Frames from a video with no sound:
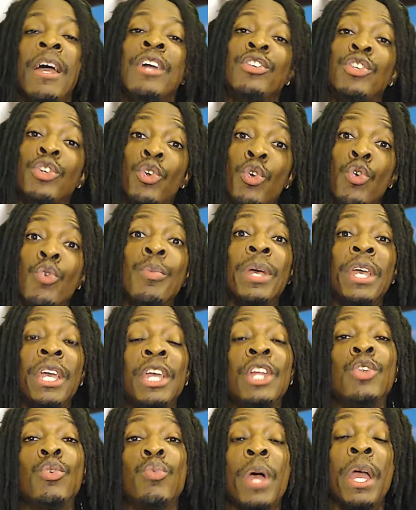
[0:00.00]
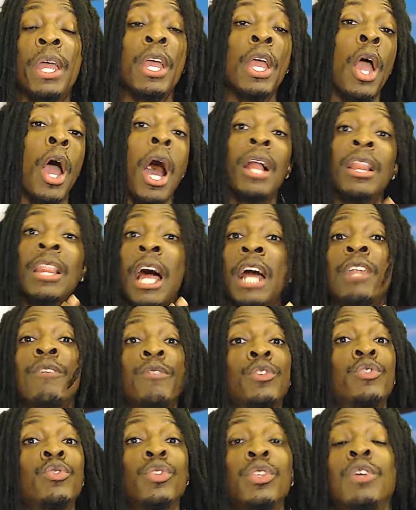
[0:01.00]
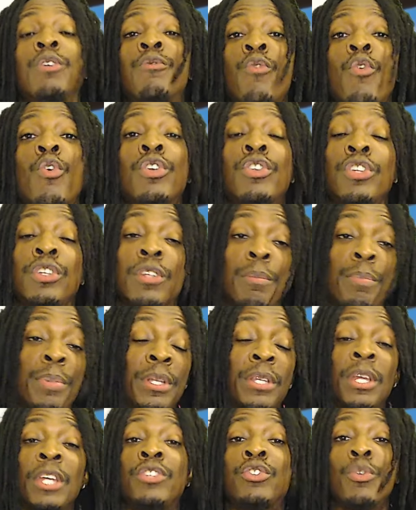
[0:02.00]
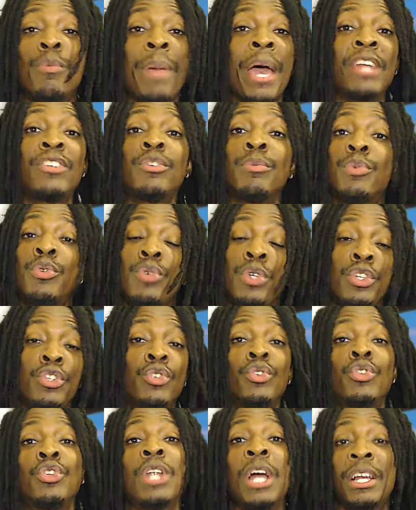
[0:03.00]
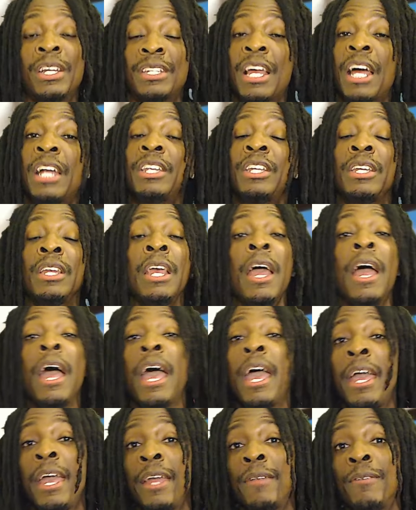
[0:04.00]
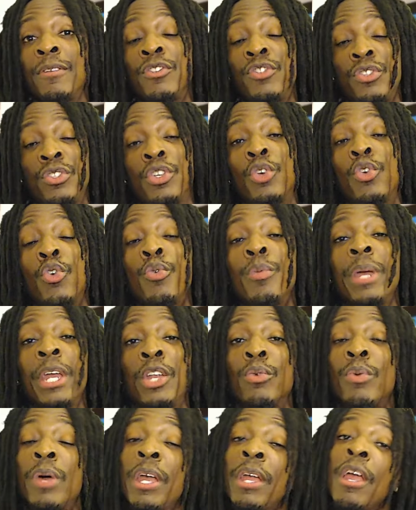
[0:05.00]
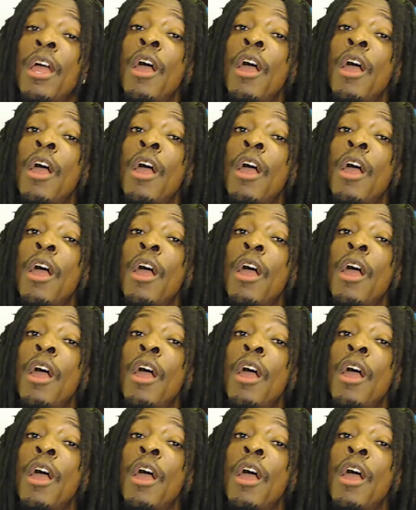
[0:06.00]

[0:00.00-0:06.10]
Takuma Inoue, a lot of us were looking forward to the potential matchup between Junto Nakatani and Takuma Inoue